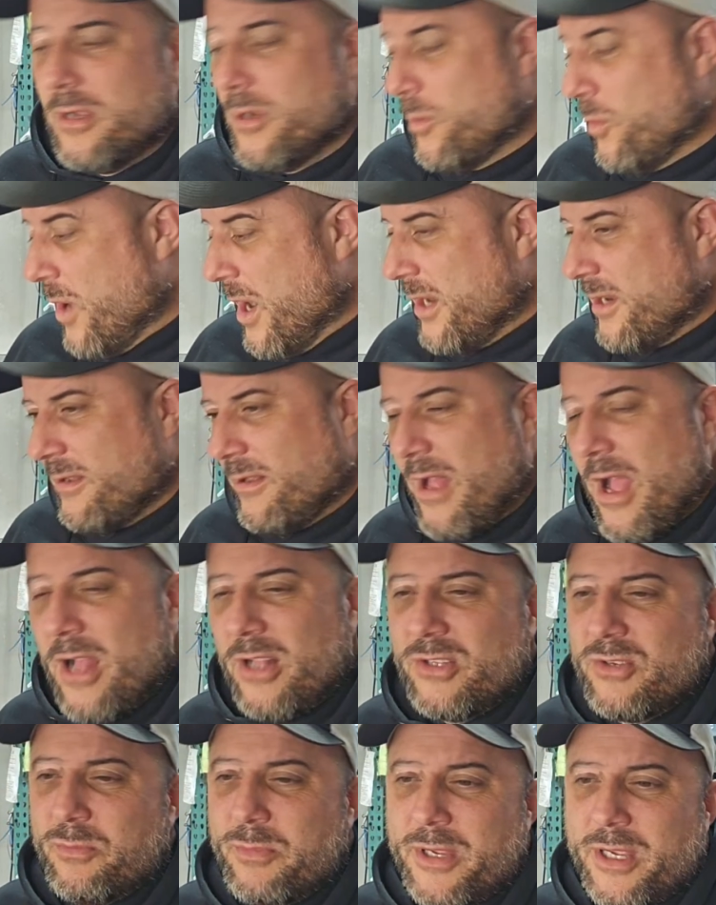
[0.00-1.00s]
White
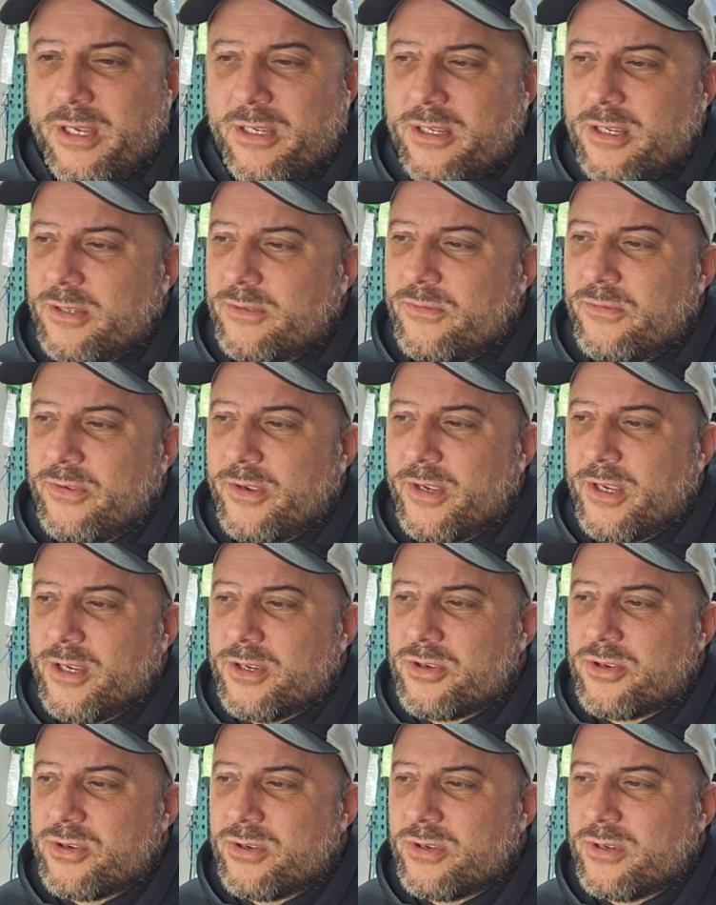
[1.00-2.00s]
clouds would be a good
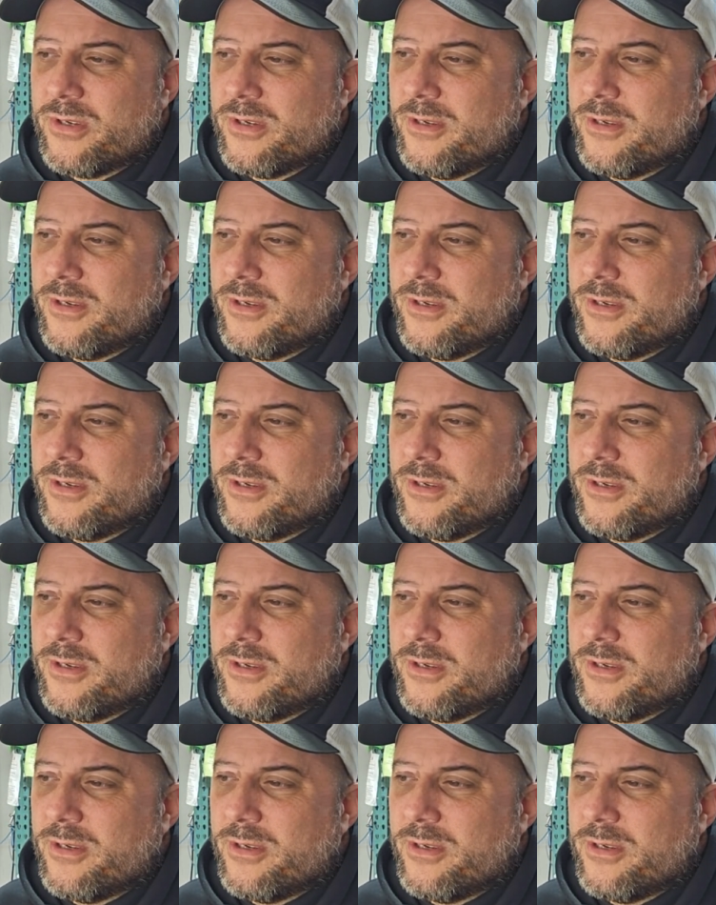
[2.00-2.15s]
fish.